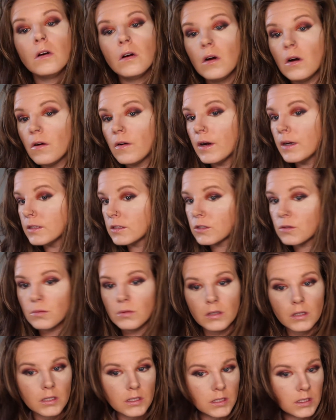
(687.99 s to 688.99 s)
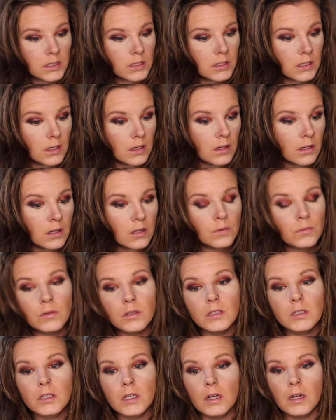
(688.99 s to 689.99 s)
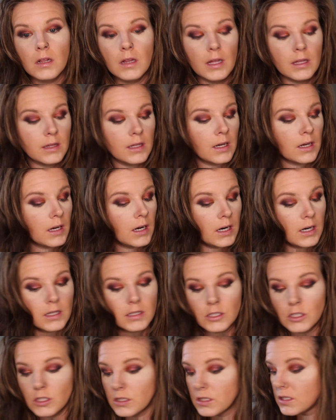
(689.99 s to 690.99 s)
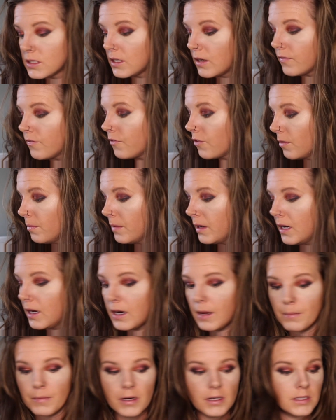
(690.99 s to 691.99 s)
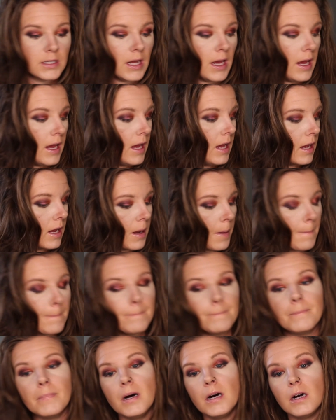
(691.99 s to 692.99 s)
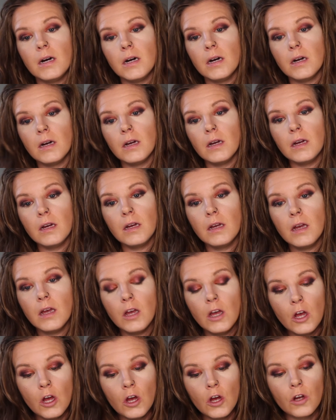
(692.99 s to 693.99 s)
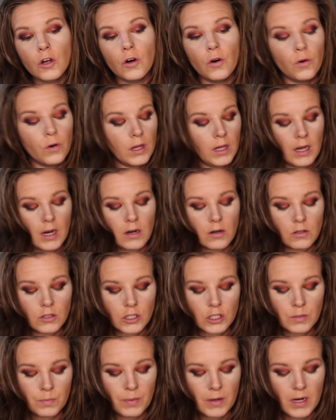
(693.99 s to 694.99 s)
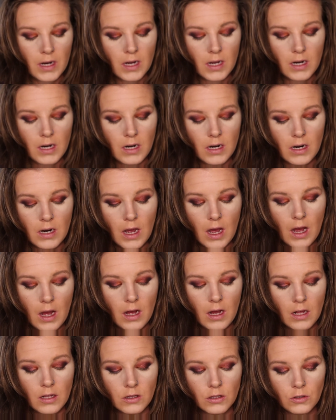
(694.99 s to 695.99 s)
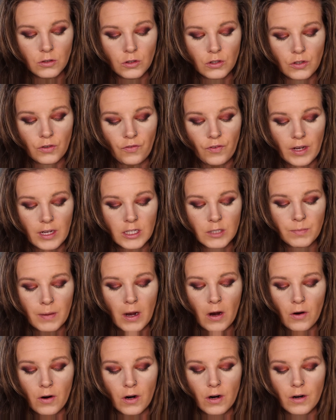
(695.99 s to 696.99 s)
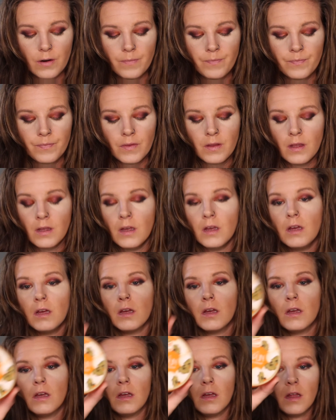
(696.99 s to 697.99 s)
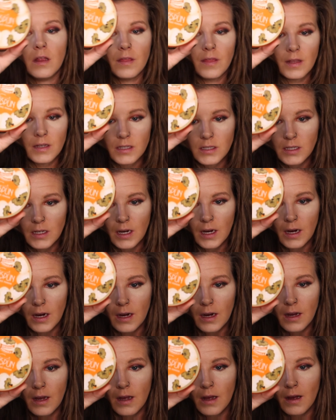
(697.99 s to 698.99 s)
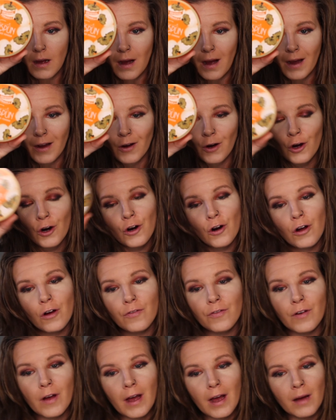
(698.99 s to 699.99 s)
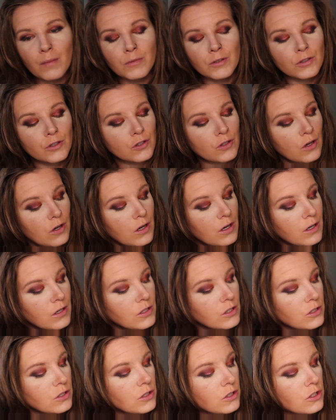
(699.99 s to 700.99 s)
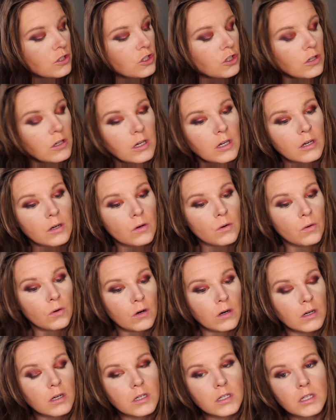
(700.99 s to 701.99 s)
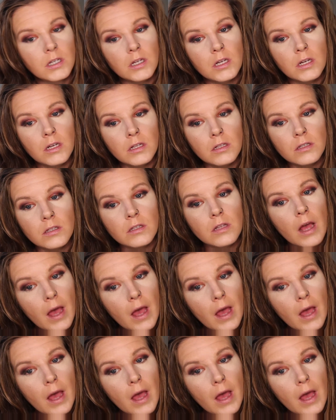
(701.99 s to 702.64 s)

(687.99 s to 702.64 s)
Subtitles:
Alright, so we're concealed. We're just gonna let that kind of just sit for a minute. I'm gonna take my Coty Airspun loose face powder. This guy. I got it off of Amazon during quarantine.